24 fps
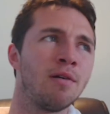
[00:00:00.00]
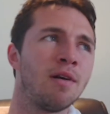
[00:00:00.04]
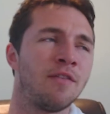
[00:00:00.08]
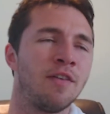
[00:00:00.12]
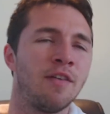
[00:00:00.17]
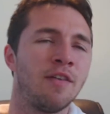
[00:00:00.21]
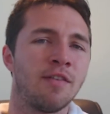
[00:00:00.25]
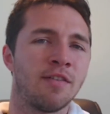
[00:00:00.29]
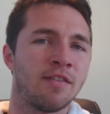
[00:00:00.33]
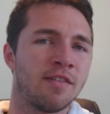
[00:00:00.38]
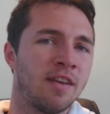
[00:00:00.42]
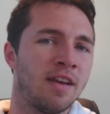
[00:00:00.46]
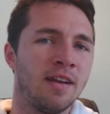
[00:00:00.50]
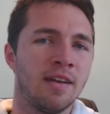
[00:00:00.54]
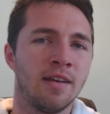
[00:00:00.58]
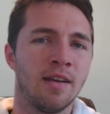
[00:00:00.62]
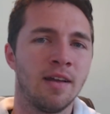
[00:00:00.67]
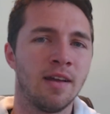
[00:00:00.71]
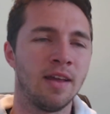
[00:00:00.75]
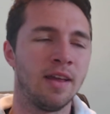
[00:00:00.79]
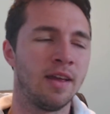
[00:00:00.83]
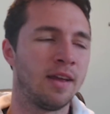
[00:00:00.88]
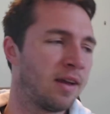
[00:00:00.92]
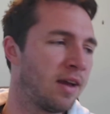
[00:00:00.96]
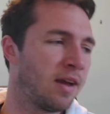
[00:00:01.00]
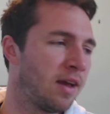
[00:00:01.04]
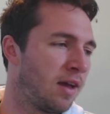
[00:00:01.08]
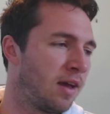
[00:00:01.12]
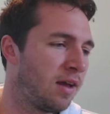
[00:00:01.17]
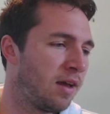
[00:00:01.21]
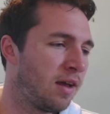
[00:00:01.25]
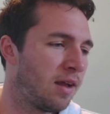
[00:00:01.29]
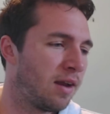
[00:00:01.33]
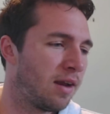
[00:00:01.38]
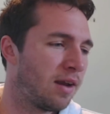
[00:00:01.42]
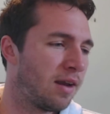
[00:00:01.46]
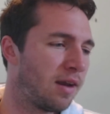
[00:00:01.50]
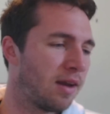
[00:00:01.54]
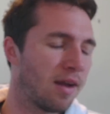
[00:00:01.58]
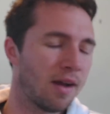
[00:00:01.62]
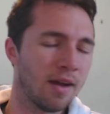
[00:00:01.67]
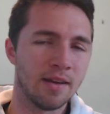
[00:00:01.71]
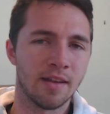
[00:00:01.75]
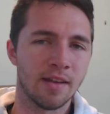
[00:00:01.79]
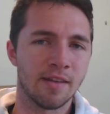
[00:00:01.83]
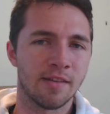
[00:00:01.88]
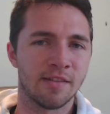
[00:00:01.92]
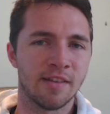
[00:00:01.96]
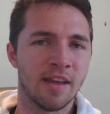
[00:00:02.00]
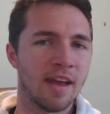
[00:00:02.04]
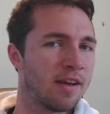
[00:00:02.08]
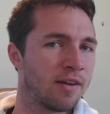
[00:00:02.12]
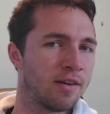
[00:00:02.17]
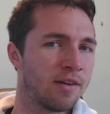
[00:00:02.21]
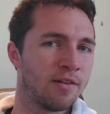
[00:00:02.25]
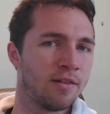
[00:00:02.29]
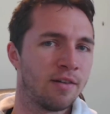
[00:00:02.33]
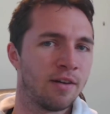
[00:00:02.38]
If you've seen, like, Linus Tech,